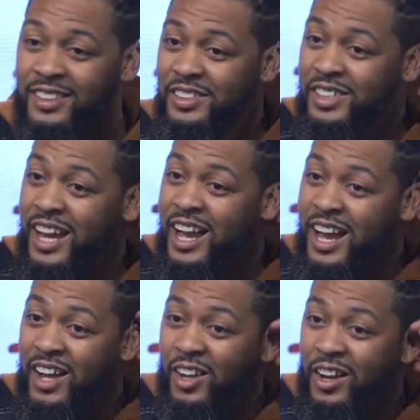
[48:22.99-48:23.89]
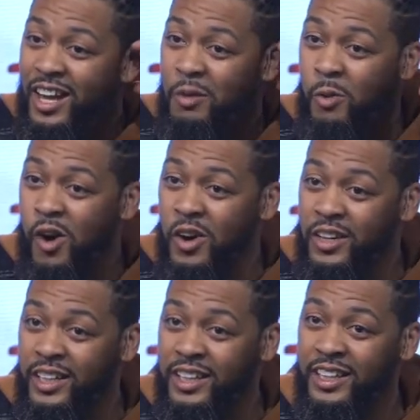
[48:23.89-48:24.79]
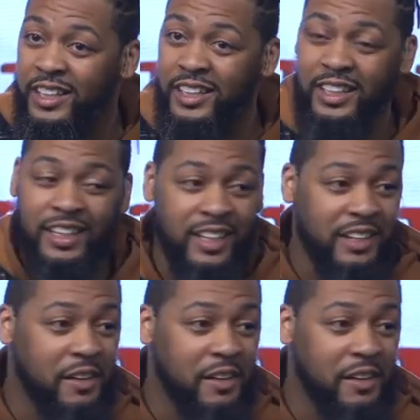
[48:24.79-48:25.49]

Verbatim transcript: Child, all that walking and